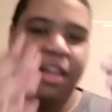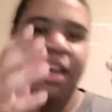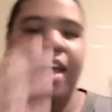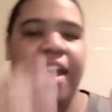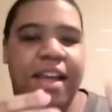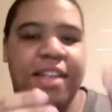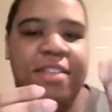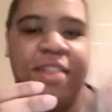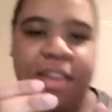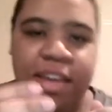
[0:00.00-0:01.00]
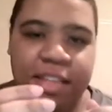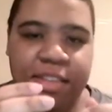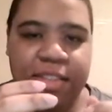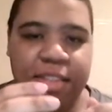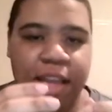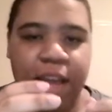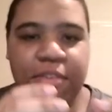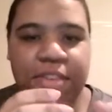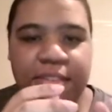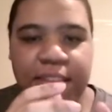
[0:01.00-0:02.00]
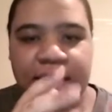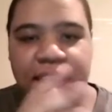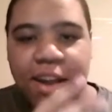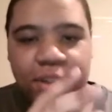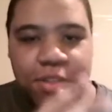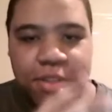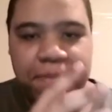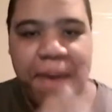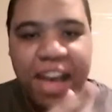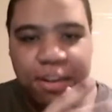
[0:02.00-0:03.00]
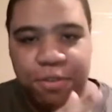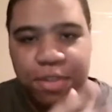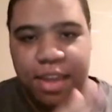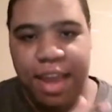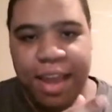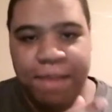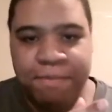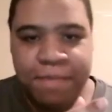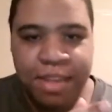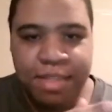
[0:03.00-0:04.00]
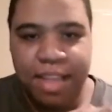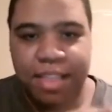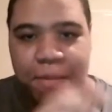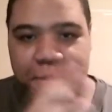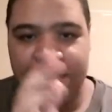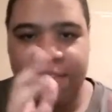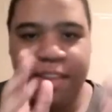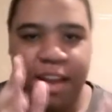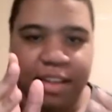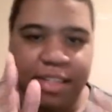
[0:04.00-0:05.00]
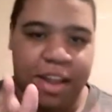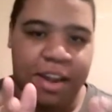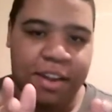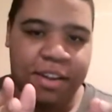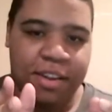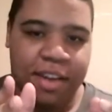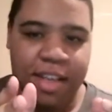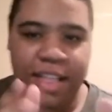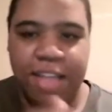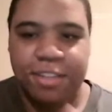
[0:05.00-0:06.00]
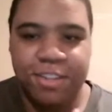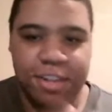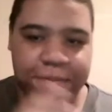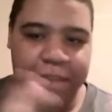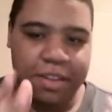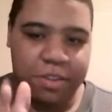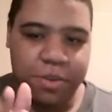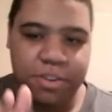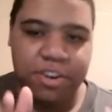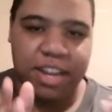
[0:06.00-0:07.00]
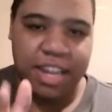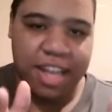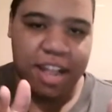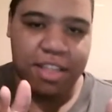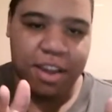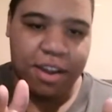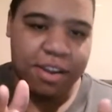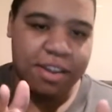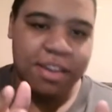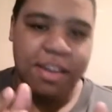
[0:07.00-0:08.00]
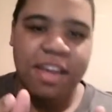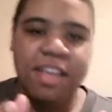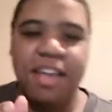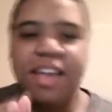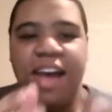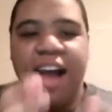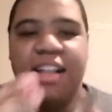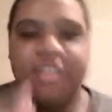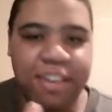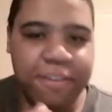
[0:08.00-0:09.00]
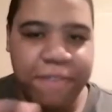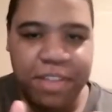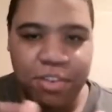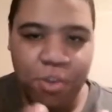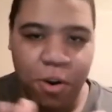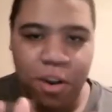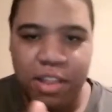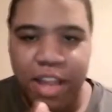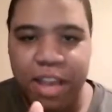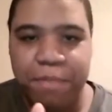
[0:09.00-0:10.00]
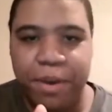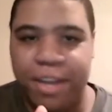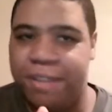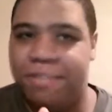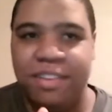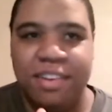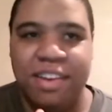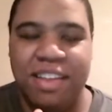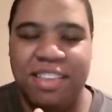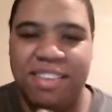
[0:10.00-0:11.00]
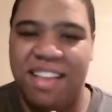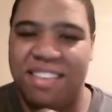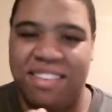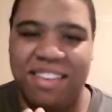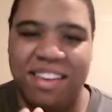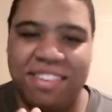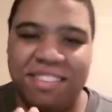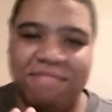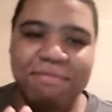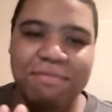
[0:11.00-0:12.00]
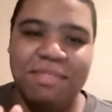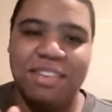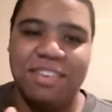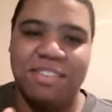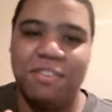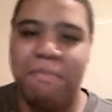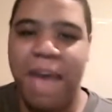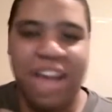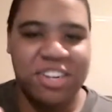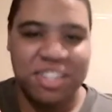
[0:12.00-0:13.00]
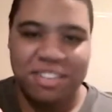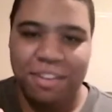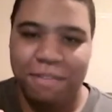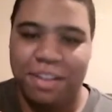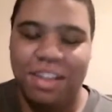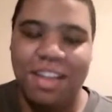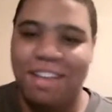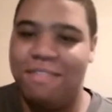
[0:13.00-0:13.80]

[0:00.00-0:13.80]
And it's ever since they downloaded this patch for the game that they've been stuck in there. And now they're trying to get out of there. It kind of does fit the Sword Art Online, but in a sense it doesn't. Because there's magic and stuff in it.